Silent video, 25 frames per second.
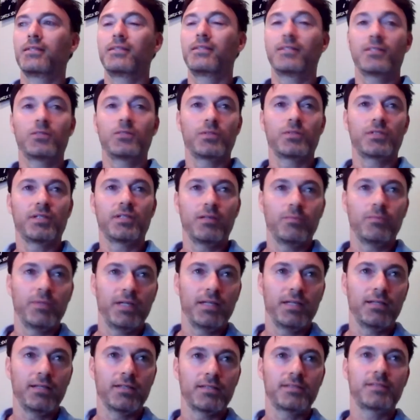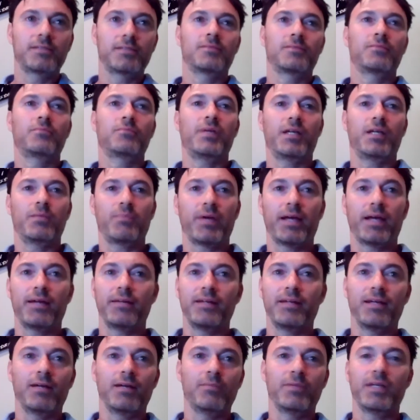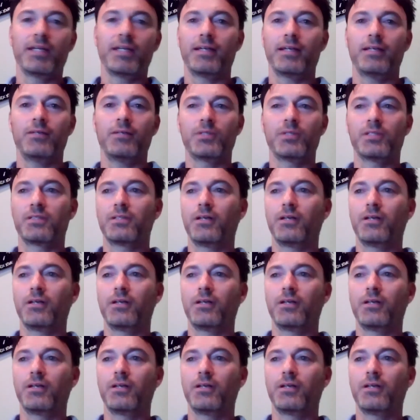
that this was going to be this big pandemic, and it